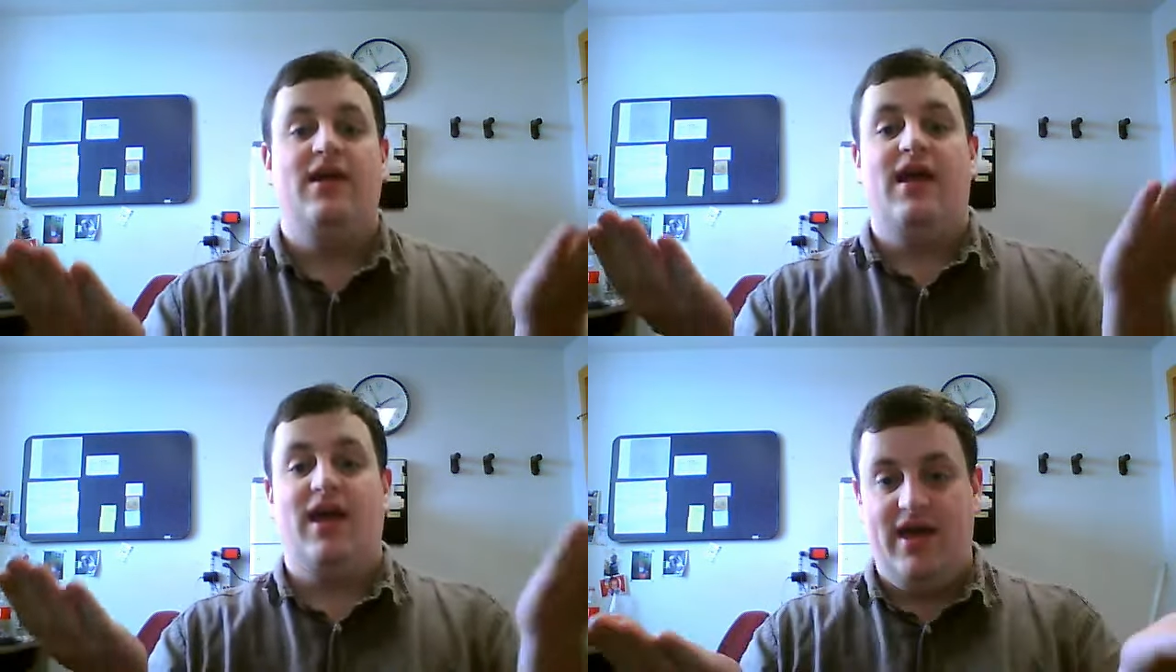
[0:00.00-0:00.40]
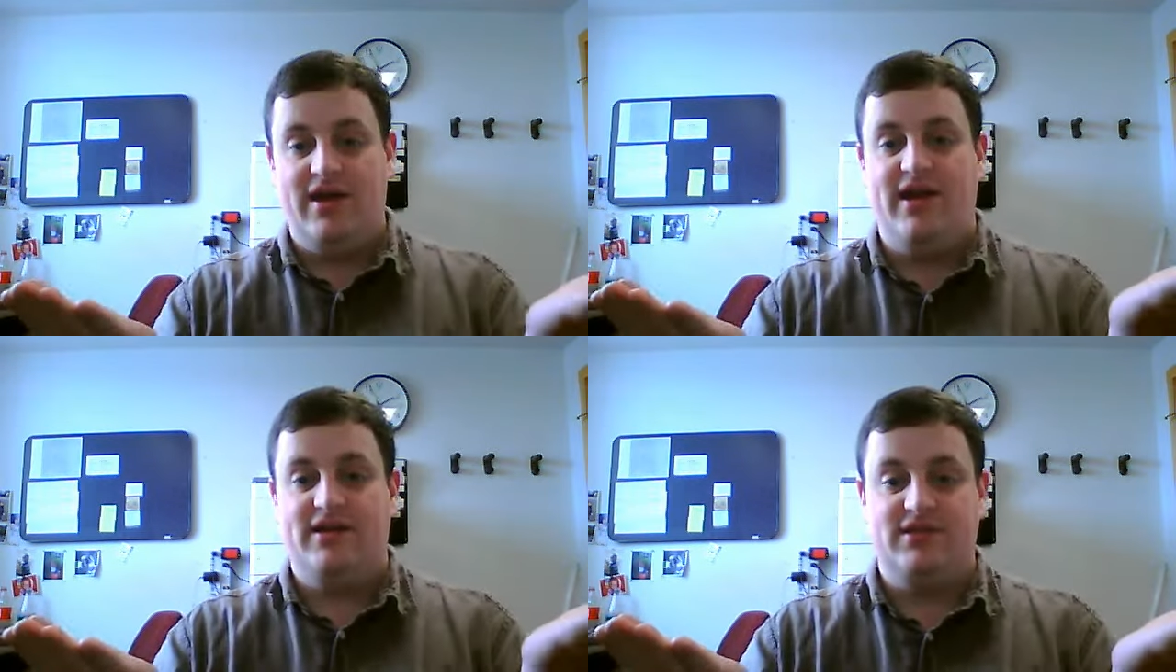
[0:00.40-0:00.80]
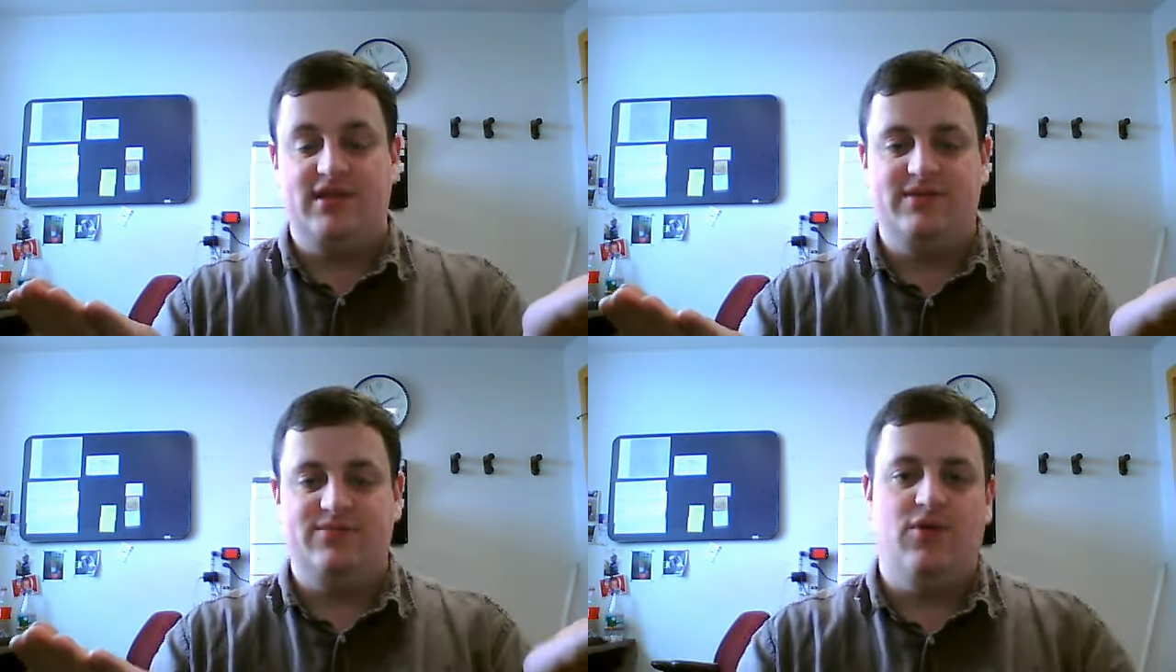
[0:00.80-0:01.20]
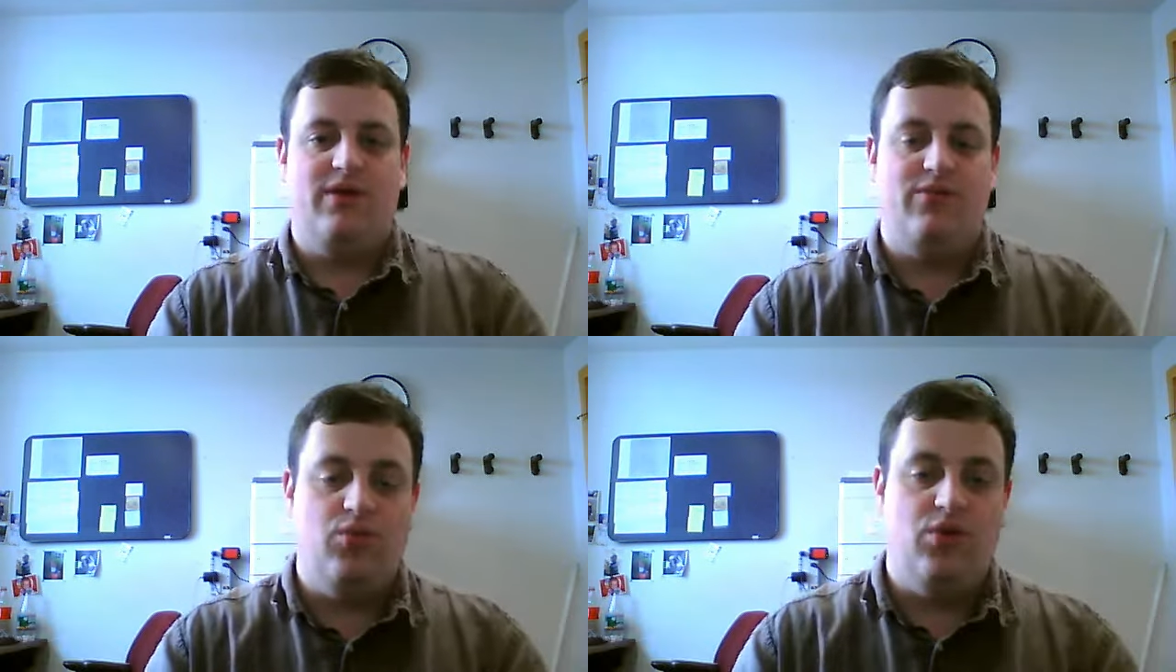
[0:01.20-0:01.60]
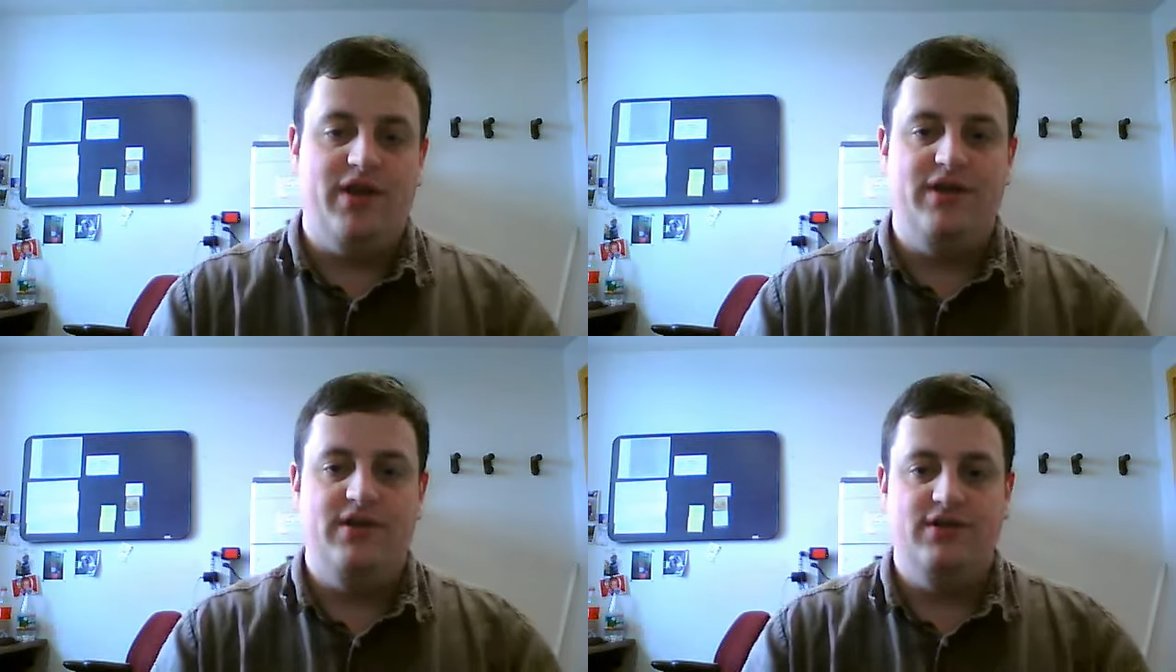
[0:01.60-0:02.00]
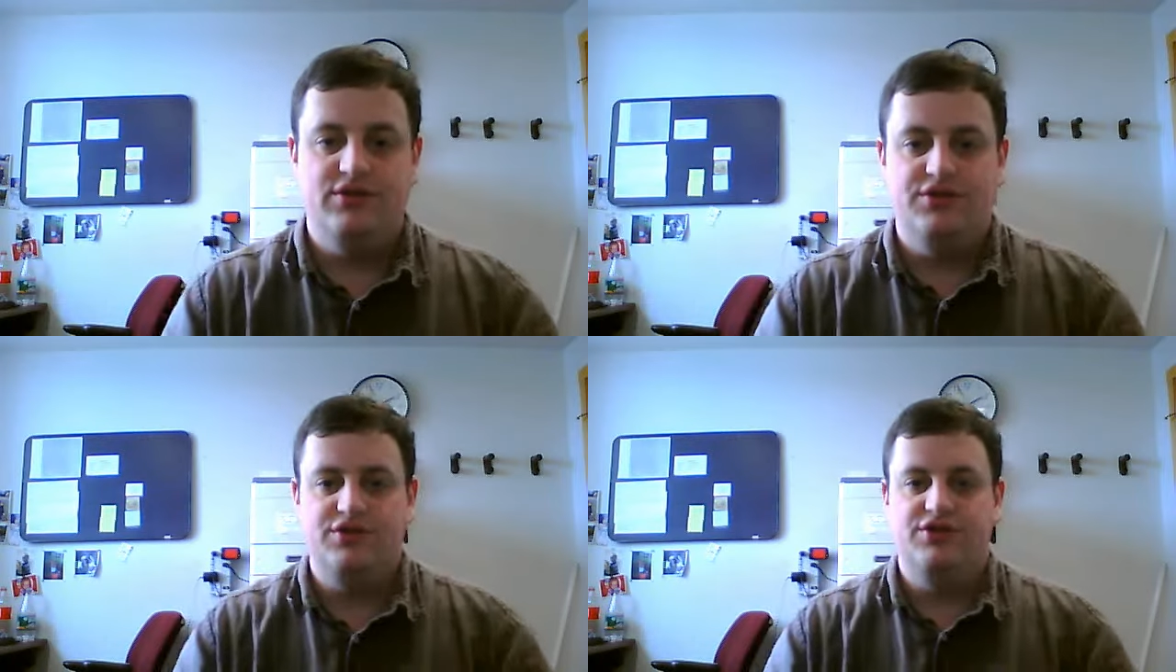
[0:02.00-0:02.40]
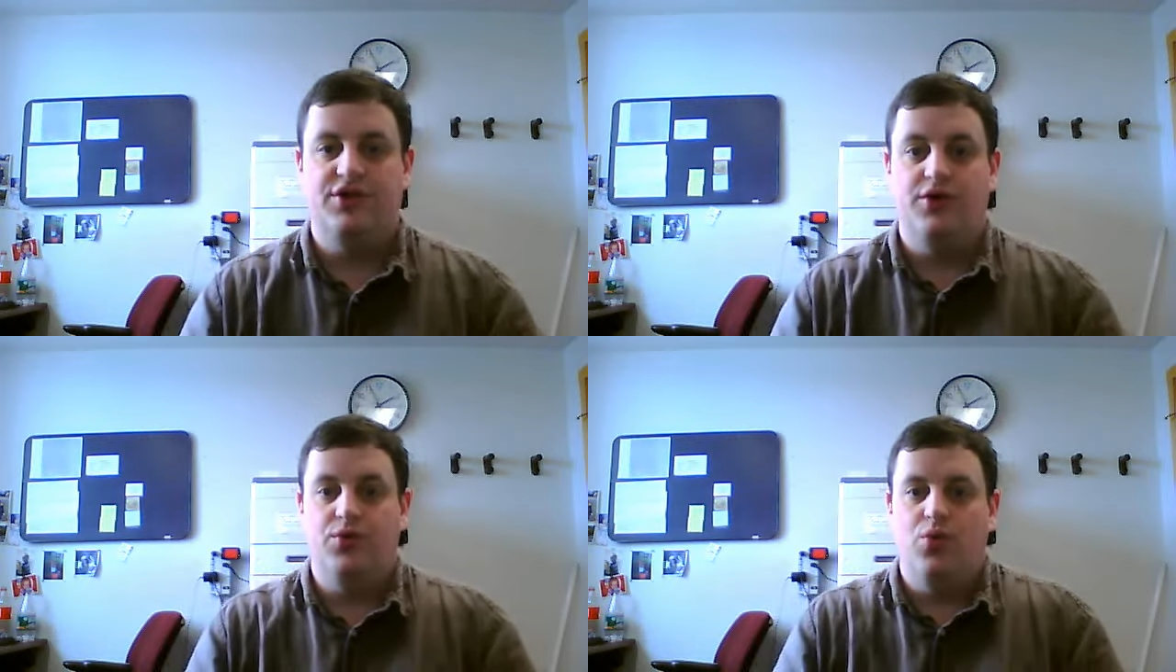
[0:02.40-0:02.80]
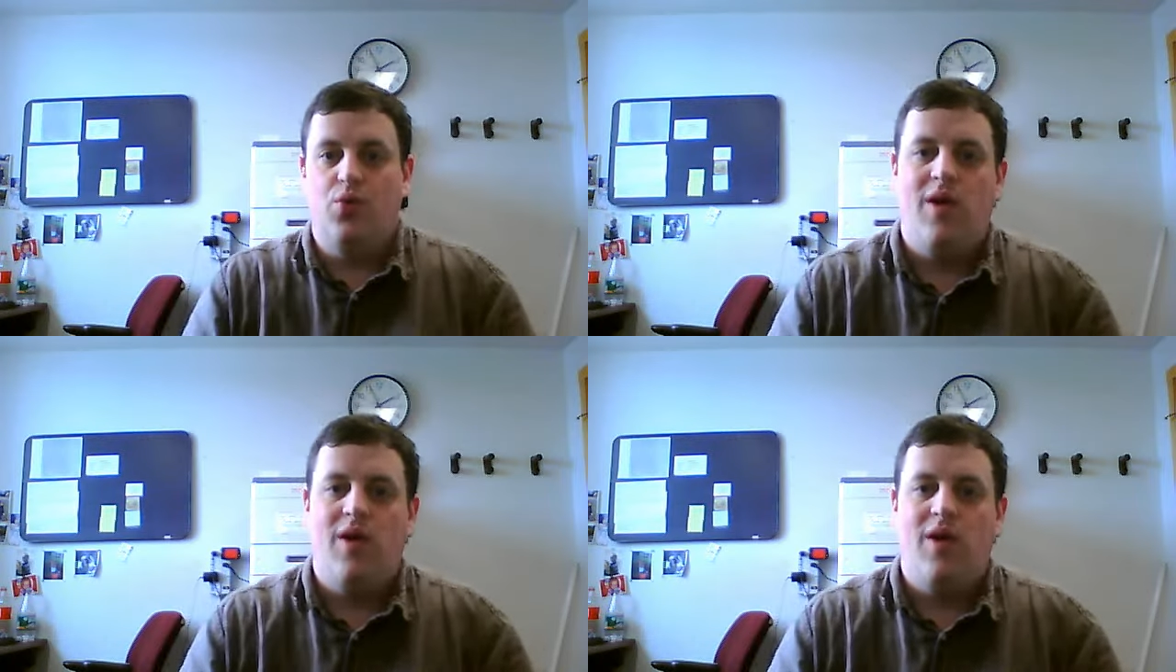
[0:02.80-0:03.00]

and an exercise program in one. So